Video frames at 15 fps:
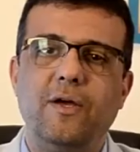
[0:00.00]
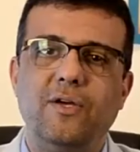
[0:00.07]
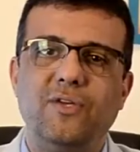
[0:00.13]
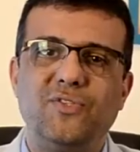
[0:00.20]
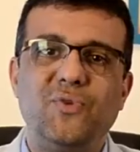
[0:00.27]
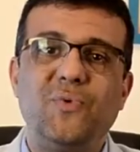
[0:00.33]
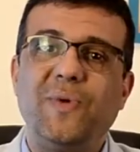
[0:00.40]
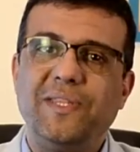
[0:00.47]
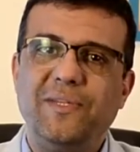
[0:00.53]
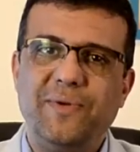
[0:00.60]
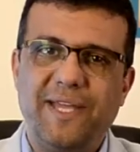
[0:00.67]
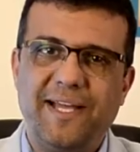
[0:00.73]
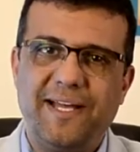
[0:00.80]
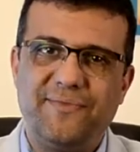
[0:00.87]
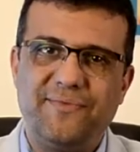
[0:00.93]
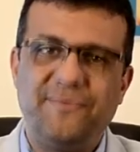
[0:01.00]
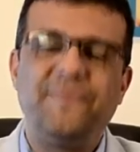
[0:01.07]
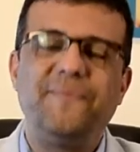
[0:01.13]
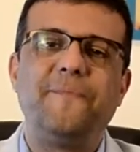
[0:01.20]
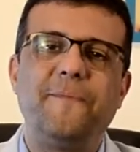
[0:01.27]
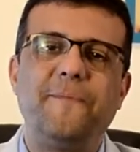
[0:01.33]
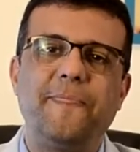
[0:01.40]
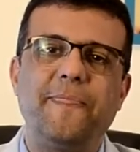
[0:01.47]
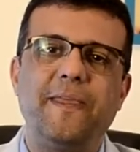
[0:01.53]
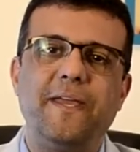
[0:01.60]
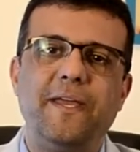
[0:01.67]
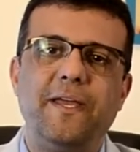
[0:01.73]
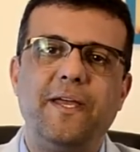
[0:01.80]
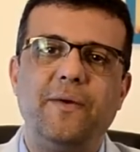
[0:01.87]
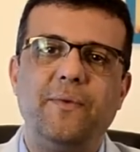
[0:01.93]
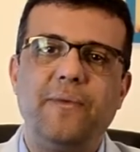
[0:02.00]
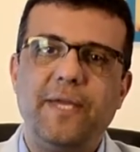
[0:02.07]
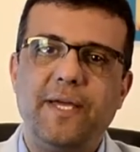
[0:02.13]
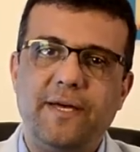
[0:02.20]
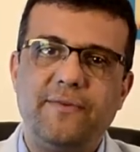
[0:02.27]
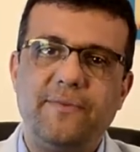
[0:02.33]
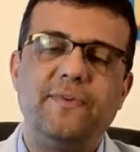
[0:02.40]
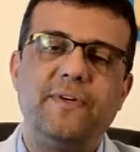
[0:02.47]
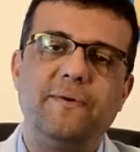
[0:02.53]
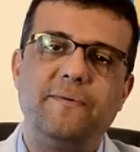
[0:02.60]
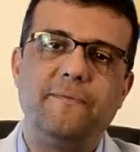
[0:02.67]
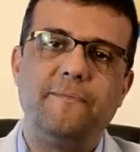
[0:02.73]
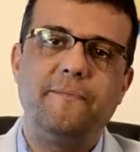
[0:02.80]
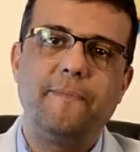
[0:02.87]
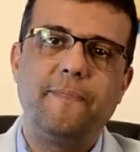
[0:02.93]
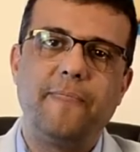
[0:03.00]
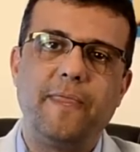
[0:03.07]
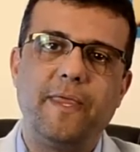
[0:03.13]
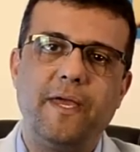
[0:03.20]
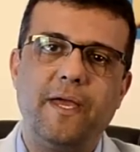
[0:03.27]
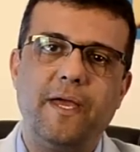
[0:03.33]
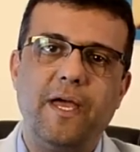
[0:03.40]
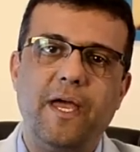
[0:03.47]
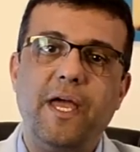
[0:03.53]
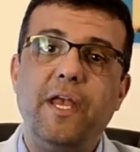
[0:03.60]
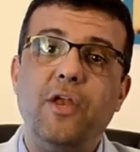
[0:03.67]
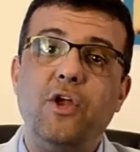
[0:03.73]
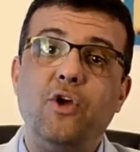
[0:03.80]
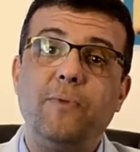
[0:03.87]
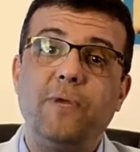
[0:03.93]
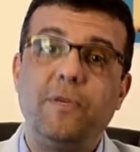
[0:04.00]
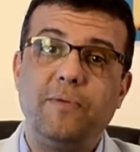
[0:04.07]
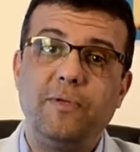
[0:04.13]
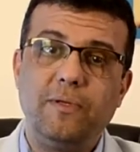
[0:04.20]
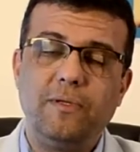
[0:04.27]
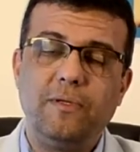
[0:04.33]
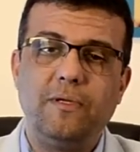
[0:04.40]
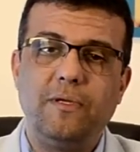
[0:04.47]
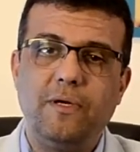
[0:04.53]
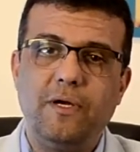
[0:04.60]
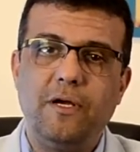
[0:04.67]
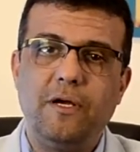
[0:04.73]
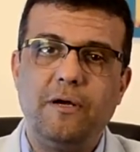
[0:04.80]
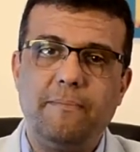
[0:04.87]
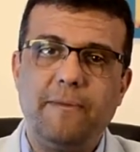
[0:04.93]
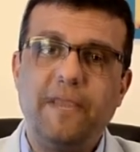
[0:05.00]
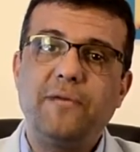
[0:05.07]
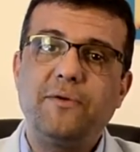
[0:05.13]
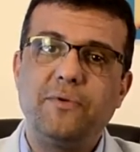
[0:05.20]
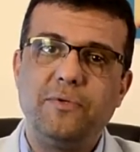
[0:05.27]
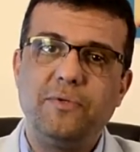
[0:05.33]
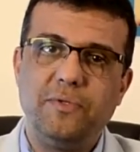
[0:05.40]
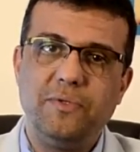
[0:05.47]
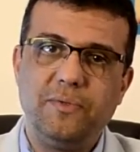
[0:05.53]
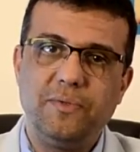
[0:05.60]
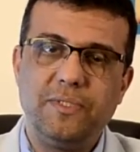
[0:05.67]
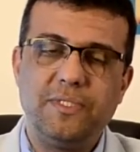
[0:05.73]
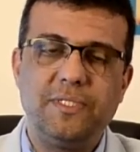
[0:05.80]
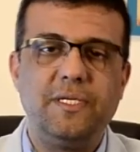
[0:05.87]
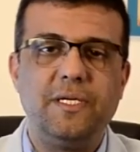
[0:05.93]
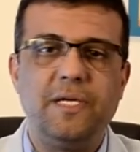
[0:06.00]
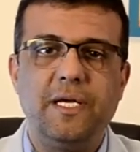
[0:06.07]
So what do we have? We have innumerable micronodules